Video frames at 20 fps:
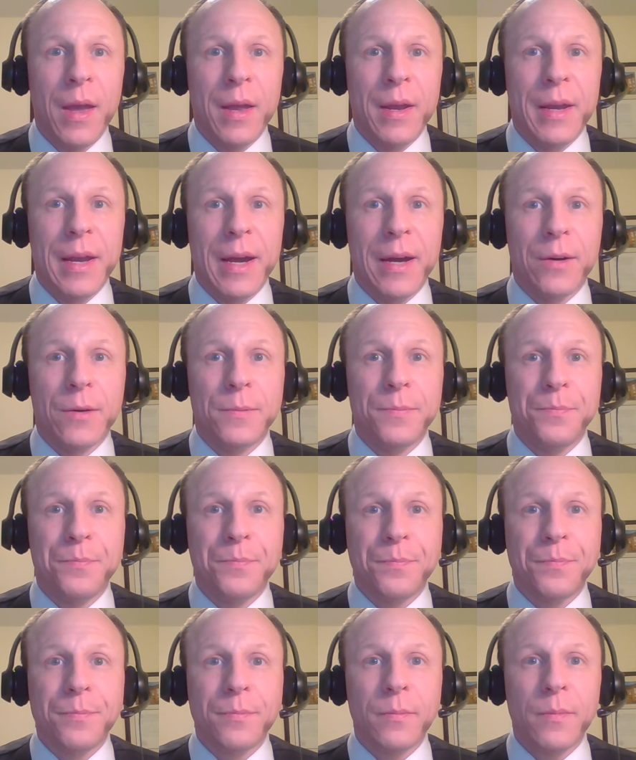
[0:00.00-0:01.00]
Now,
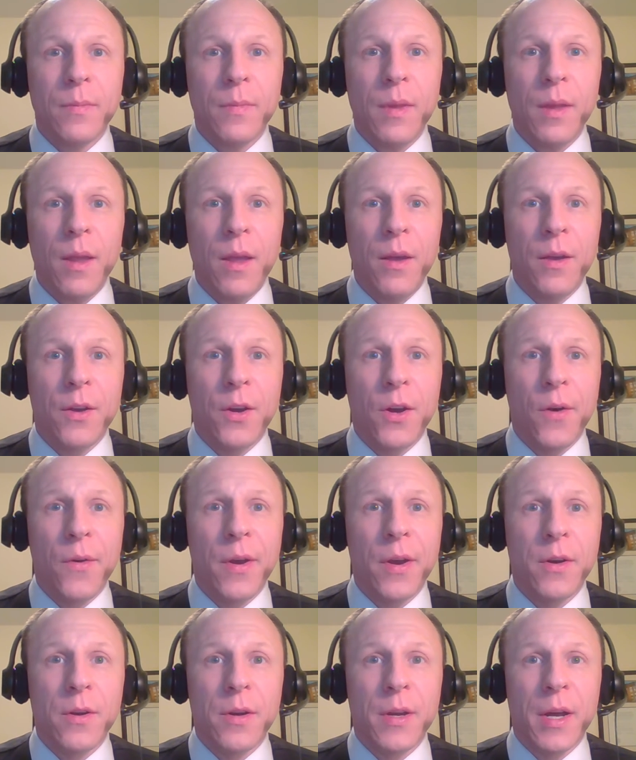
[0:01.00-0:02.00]

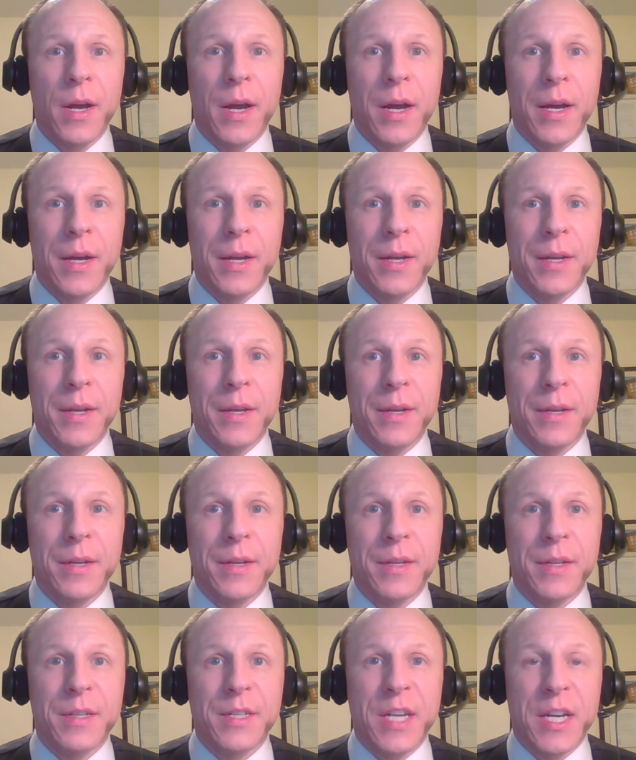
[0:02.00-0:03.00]
Currier
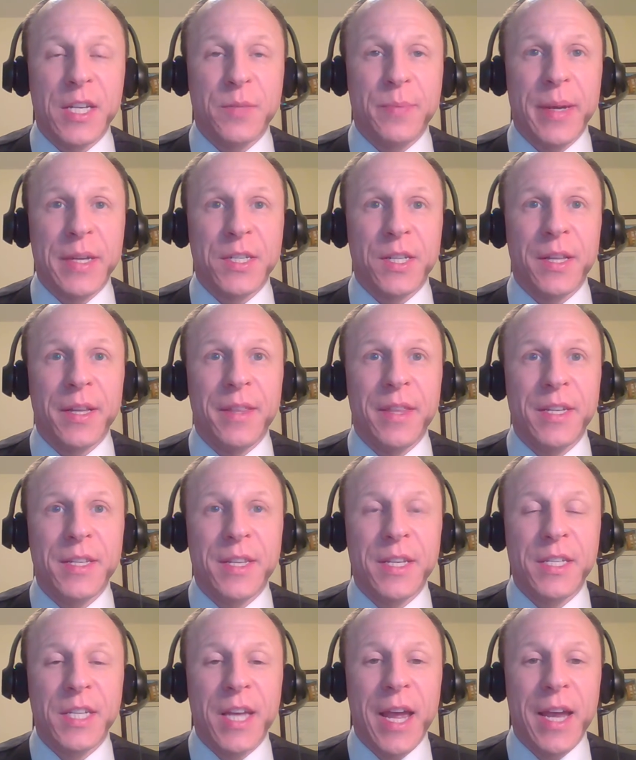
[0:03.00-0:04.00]
says basically
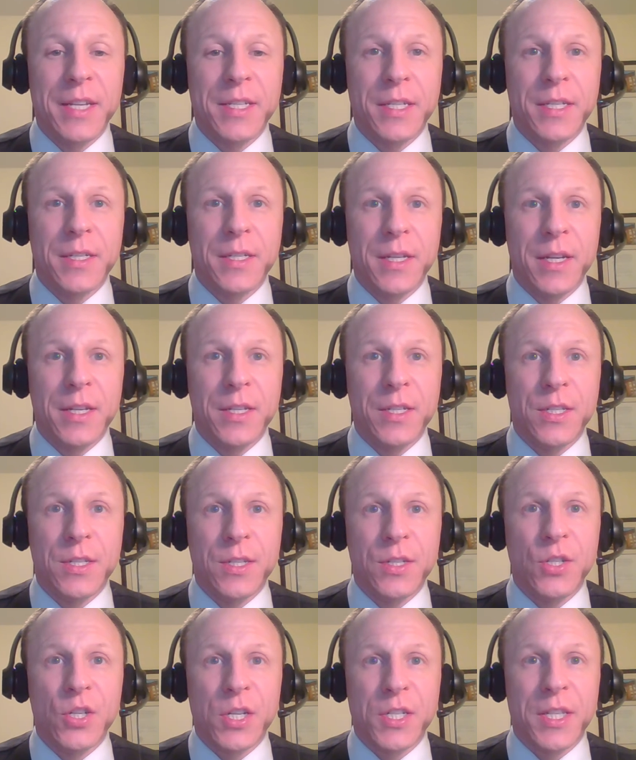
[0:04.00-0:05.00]
this case
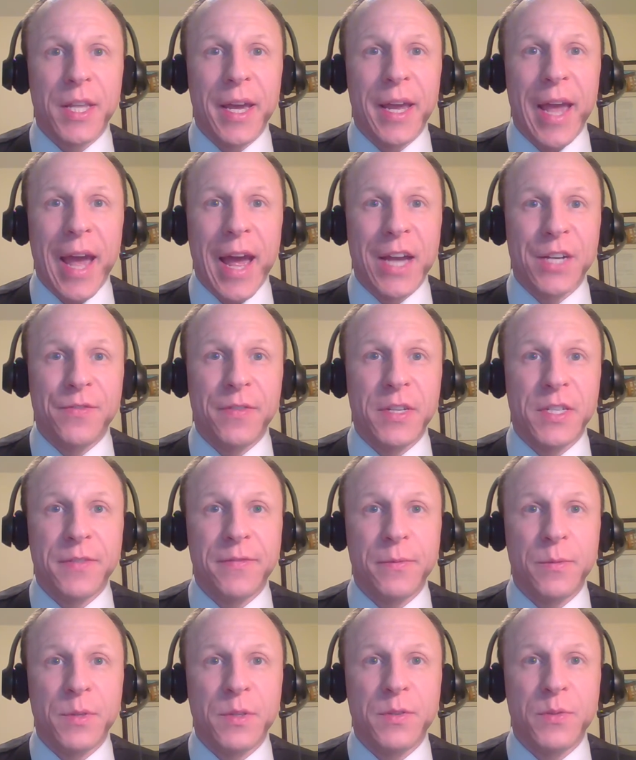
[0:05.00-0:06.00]
is just like Ashby
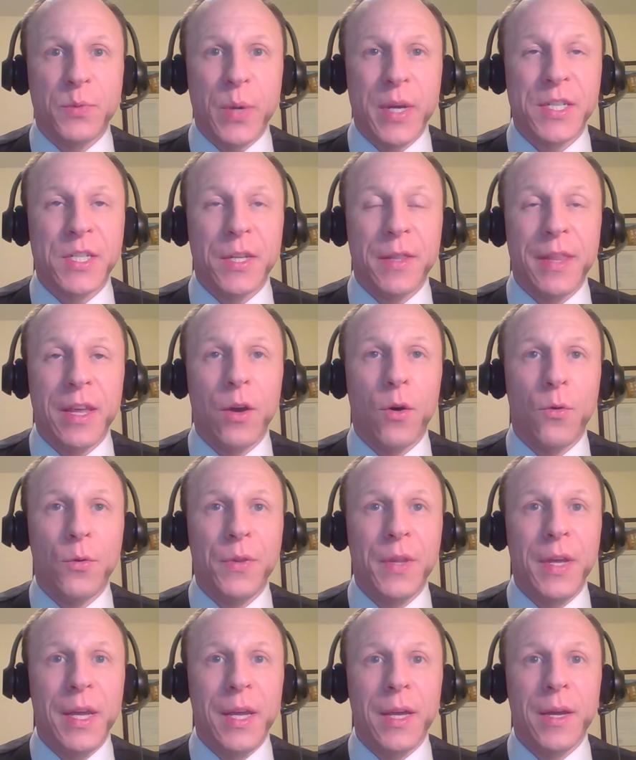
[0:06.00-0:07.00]
Swenson. The
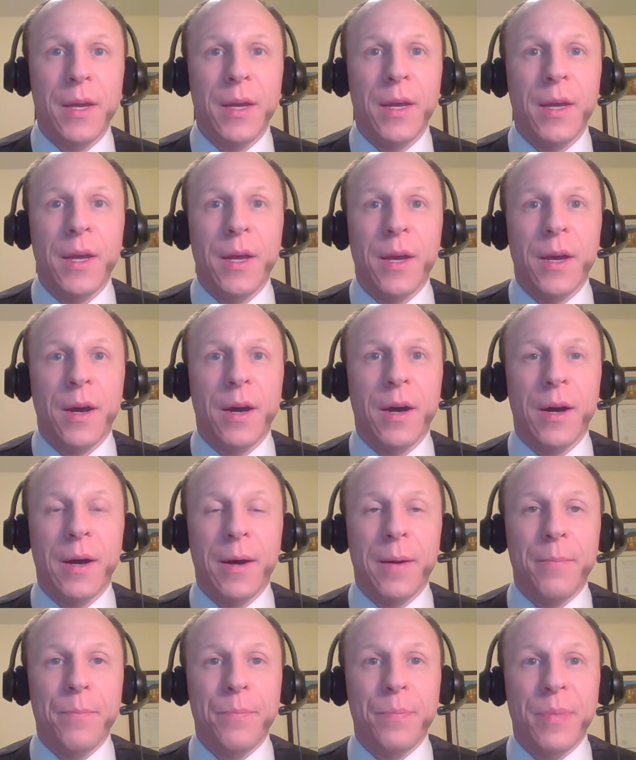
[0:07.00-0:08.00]
only
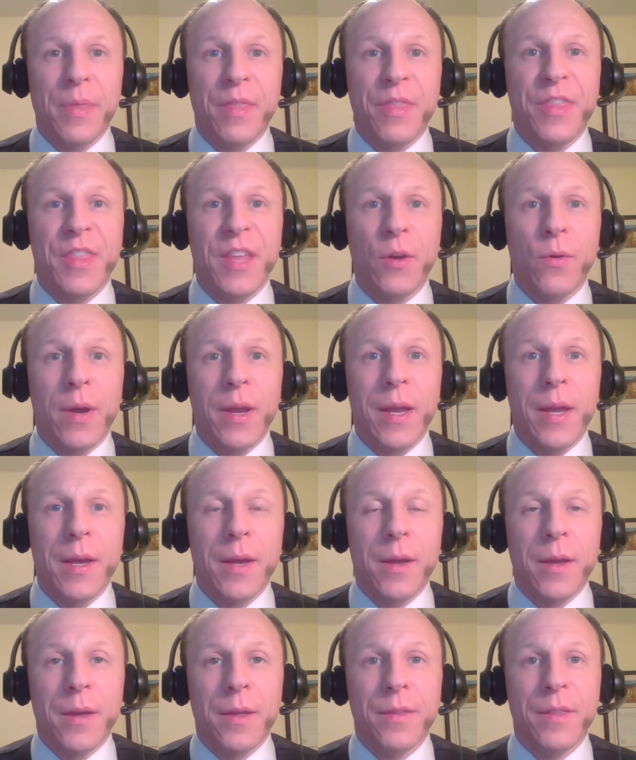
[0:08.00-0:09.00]

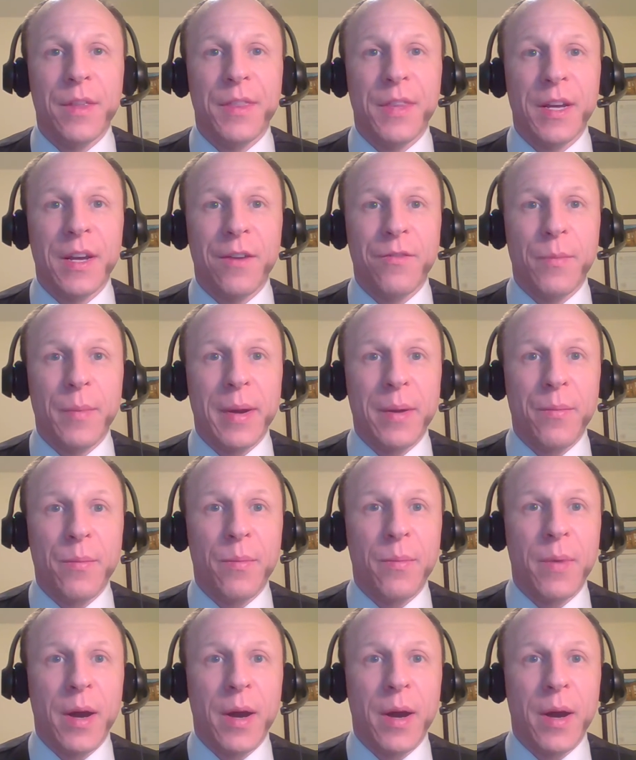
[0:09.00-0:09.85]
theory that the government